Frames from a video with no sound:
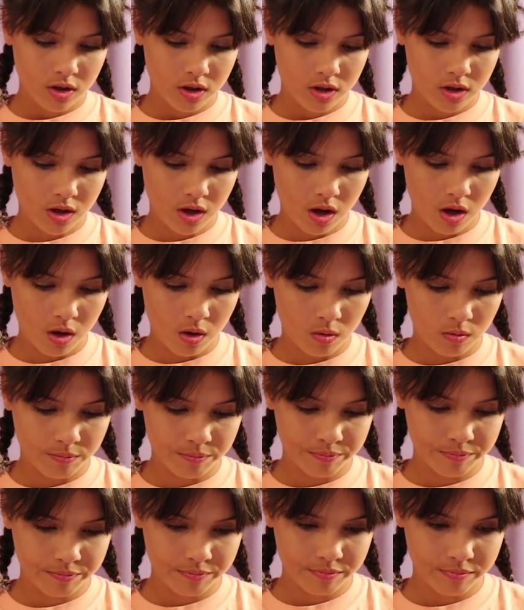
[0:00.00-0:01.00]
So
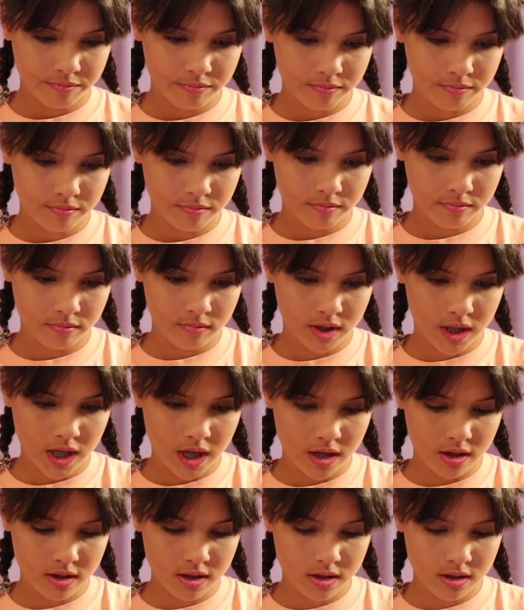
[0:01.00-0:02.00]

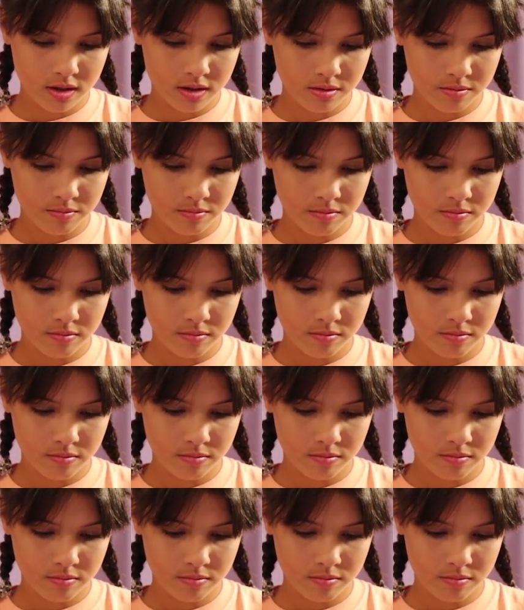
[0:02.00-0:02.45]
this,